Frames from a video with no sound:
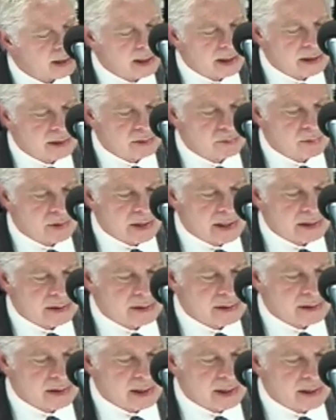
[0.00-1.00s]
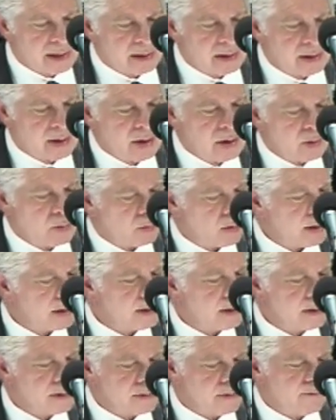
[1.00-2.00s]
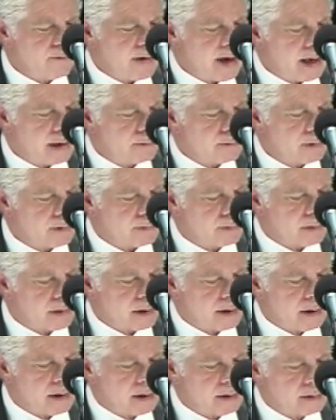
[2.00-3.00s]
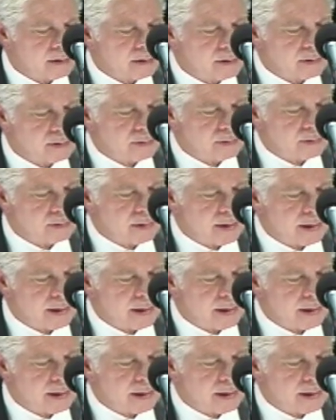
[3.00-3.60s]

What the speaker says: expressed, what did you find with regard to